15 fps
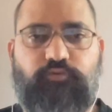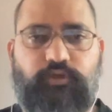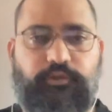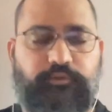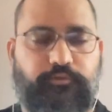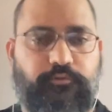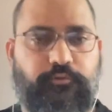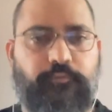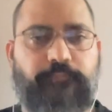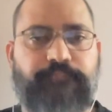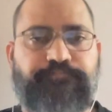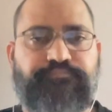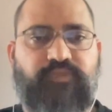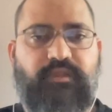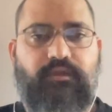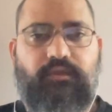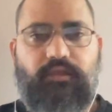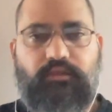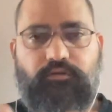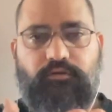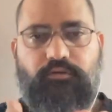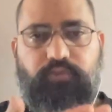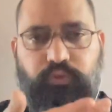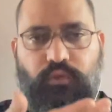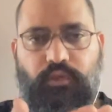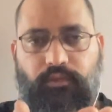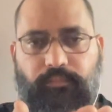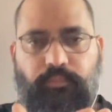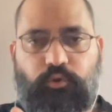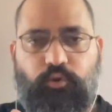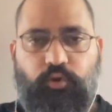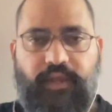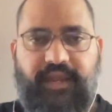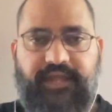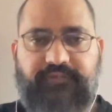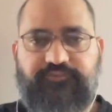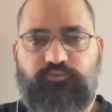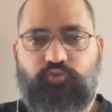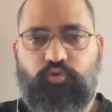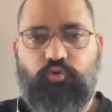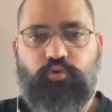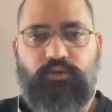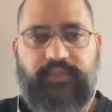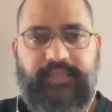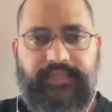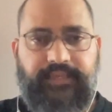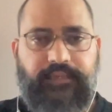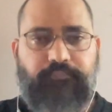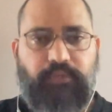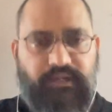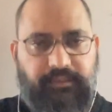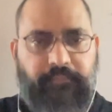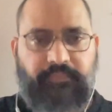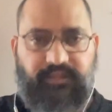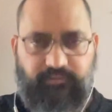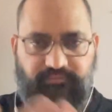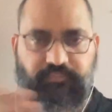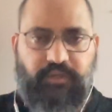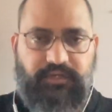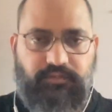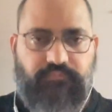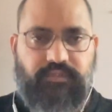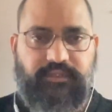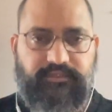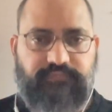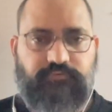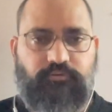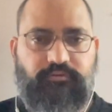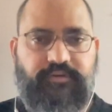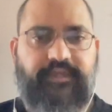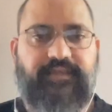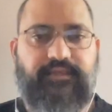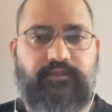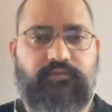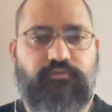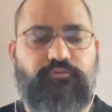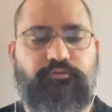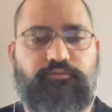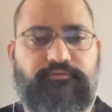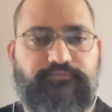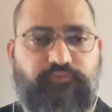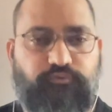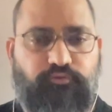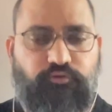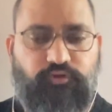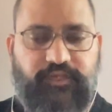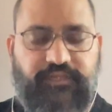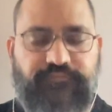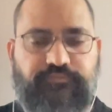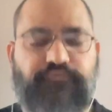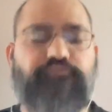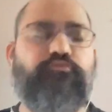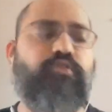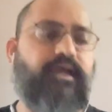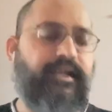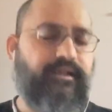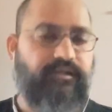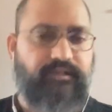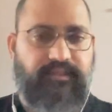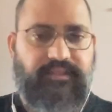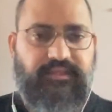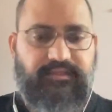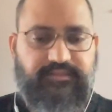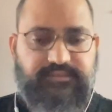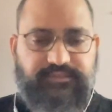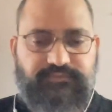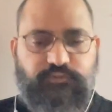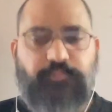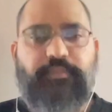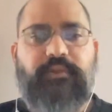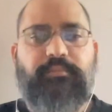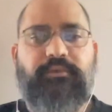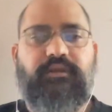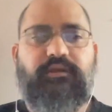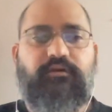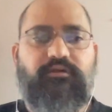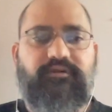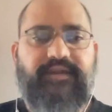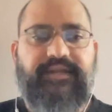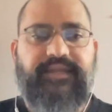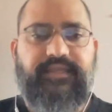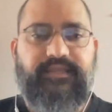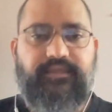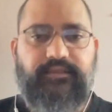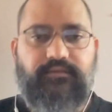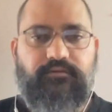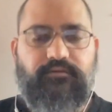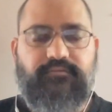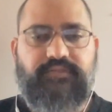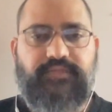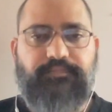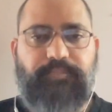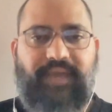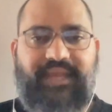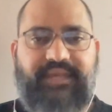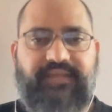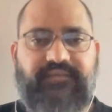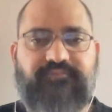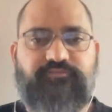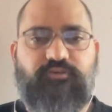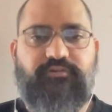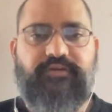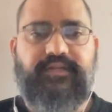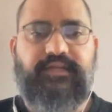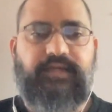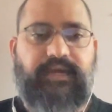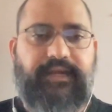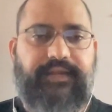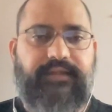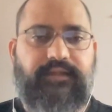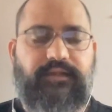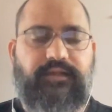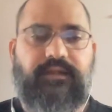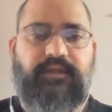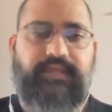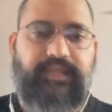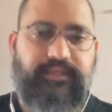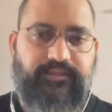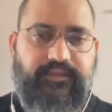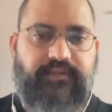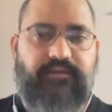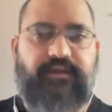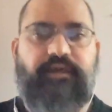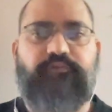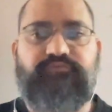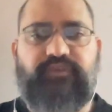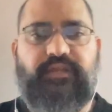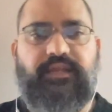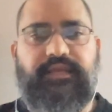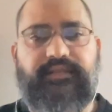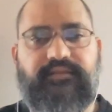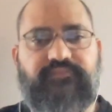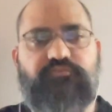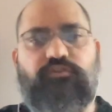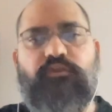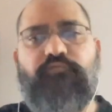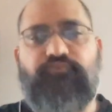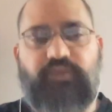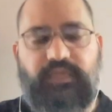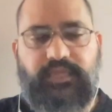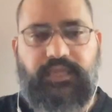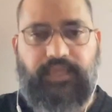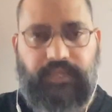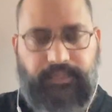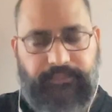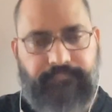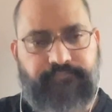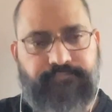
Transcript: going to you know blow air to cool the bottom milk bottom milk is already cool though no need to do that so people are already you know the panic is already heightened and again they are announcing like this on a weekend